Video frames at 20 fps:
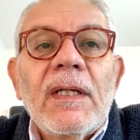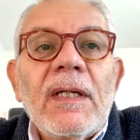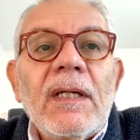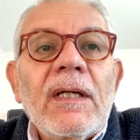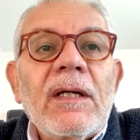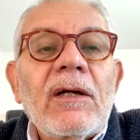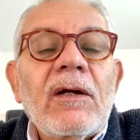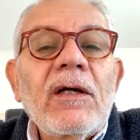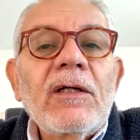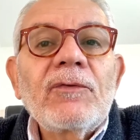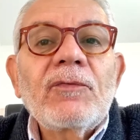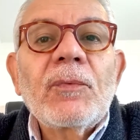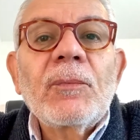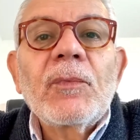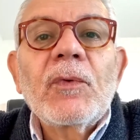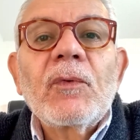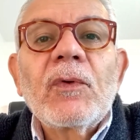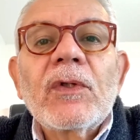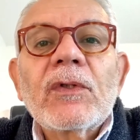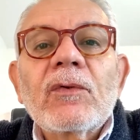right from
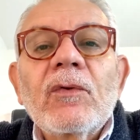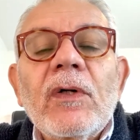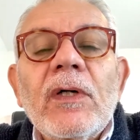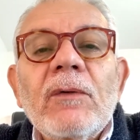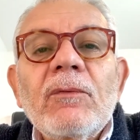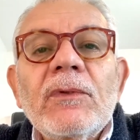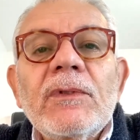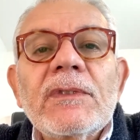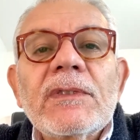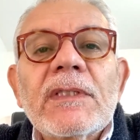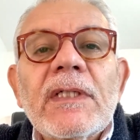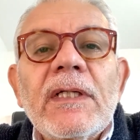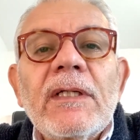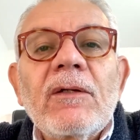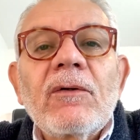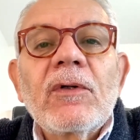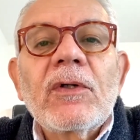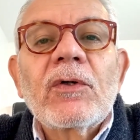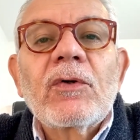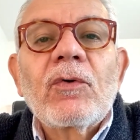the word go. I wouldn't say
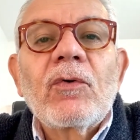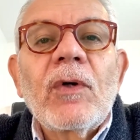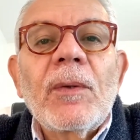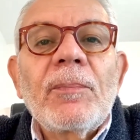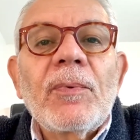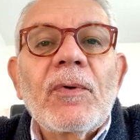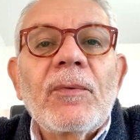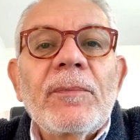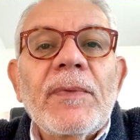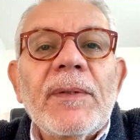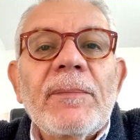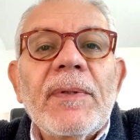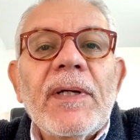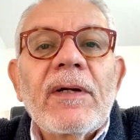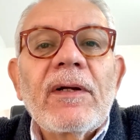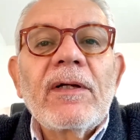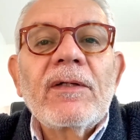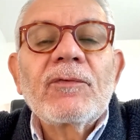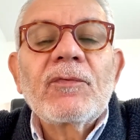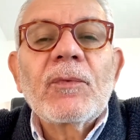it grew up on me,
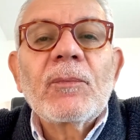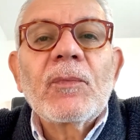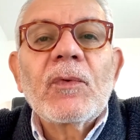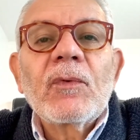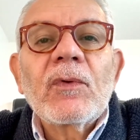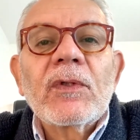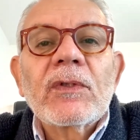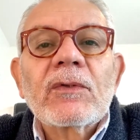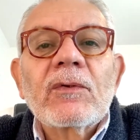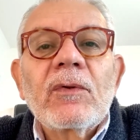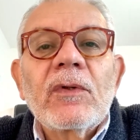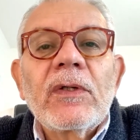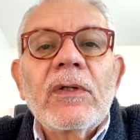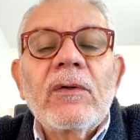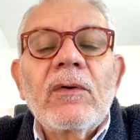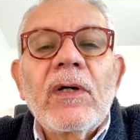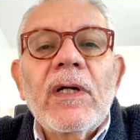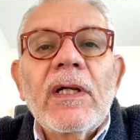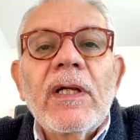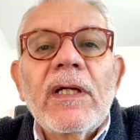but right from the word go,
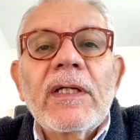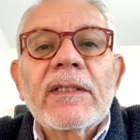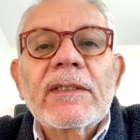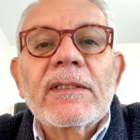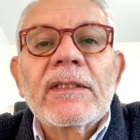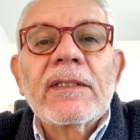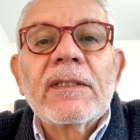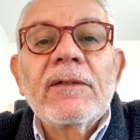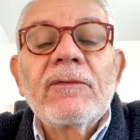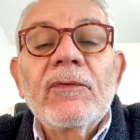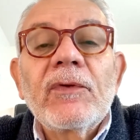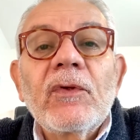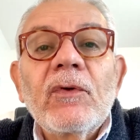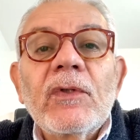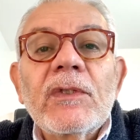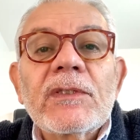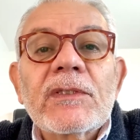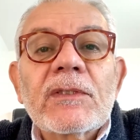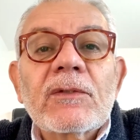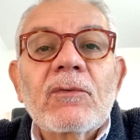I liked it, even though
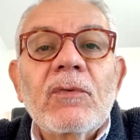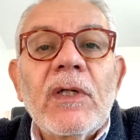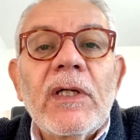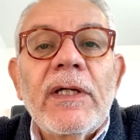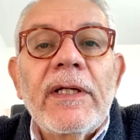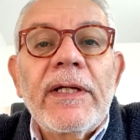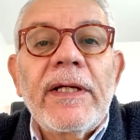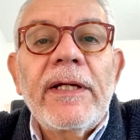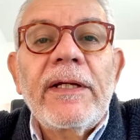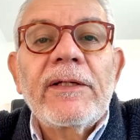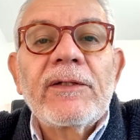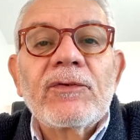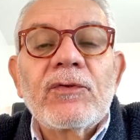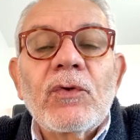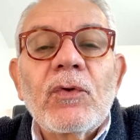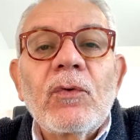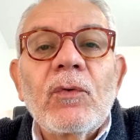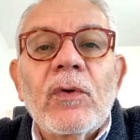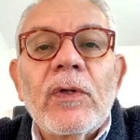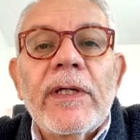it's quite an airy
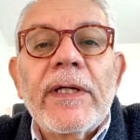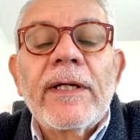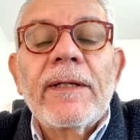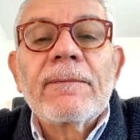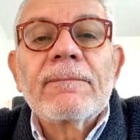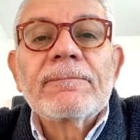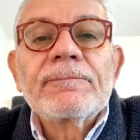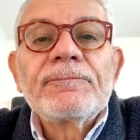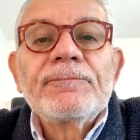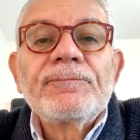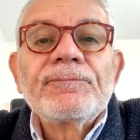draw on it.